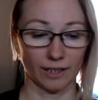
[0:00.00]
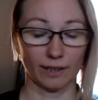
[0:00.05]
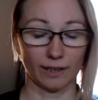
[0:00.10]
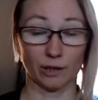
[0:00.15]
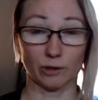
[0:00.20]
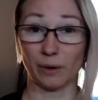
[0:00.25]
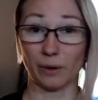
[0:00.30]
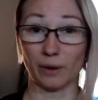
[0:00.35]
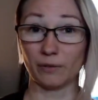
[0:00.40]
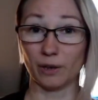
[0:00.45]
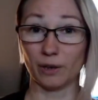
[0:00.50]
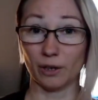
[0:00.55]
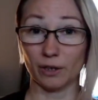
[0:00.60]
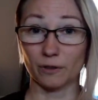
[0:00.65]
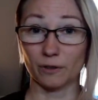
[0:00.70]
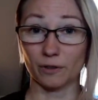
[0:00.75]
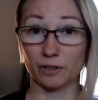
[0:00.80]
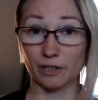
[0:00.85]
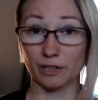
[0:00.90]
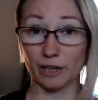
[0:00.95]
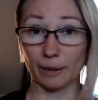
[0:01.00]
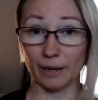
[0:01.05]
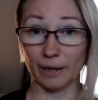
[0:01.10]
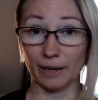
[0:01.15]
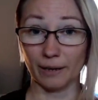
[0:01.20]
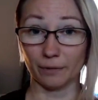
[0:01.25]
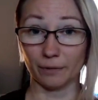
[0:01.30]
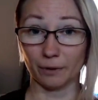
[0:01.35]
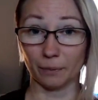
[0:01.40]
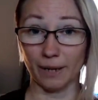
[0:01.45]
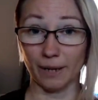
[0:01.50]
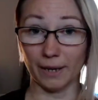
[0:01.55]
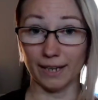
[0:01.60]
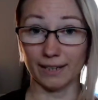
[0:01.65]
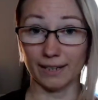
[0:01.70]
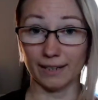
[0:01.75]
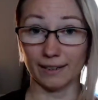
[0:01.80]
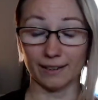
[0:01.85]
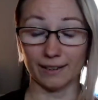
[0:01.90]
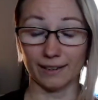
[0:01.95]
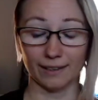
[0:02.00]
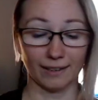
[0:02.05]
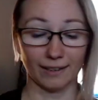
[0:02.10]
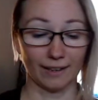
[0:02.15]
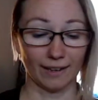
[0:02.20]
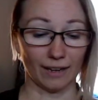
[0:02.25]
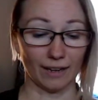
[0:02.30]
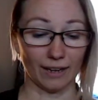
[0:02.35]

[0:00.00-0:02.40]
That was my very first time ever making it,